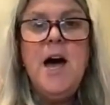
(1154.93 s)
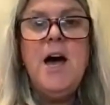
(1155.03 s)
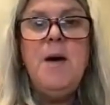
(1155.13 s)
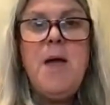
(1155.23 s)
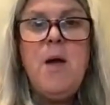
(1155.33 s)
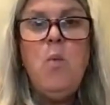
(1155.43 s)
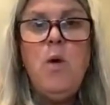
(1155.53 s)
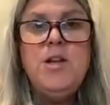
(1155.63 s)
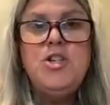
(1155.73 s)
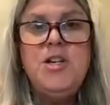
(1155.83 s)
at
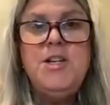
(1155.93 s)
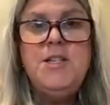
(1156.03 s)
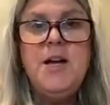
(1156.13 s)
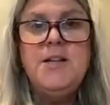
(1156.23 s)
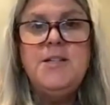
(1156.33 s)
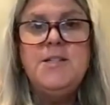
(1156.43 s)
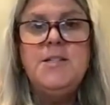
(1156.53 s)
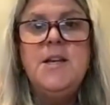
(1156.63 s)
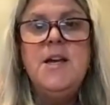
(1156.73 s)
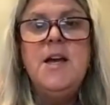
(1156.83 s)
what she does,